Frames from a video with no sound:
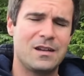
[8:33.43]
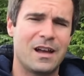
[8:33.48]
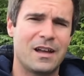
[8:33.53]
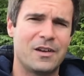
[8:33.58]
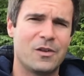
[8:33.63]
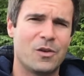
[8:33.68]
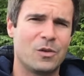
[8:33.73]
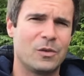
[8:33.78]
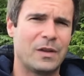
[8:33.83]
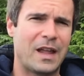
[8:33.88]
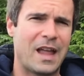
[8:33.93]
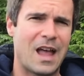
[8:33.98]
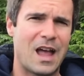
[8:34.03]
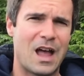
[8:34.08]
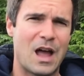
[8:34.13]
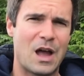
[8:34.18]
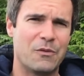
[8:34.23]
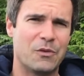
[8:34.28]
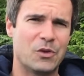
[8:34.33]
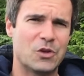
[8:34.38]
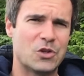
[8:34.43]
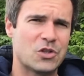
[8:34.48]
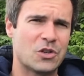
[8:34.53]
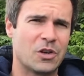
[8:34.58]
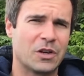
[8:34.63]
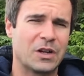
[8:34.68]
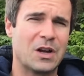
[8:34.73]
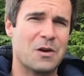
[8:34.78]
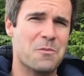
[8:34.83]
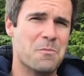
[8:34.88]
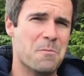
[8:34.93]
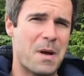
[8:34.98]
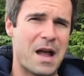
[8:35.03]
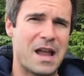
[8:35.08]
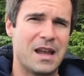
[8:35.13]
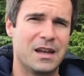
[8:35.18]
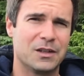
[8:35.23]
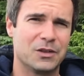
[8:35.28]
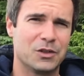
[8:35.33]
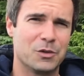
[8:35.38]
I don't have a shotgun
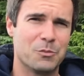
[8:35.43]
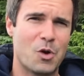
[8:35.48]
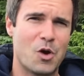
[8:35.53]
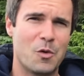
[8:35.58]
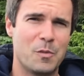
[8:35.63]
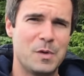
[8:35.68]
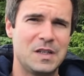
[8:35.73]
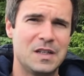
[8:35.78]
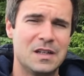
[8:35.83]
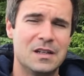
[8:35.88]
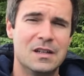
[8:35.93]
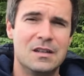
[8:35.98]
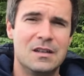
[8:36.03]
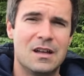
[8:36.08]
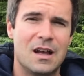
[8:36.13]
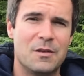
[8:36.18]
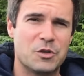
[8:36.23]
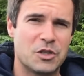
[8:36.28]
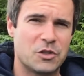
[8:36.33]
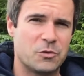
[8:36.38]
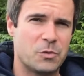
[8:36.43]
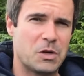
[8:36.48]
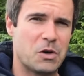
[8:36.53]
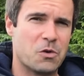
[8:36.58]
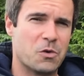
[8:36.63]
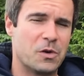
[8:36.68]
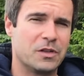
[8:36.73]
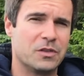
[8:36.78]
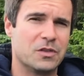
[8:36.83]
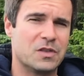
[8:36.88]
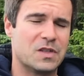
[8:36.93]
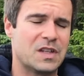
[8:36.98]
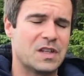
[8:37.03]
mic at the moment. I'm just recording the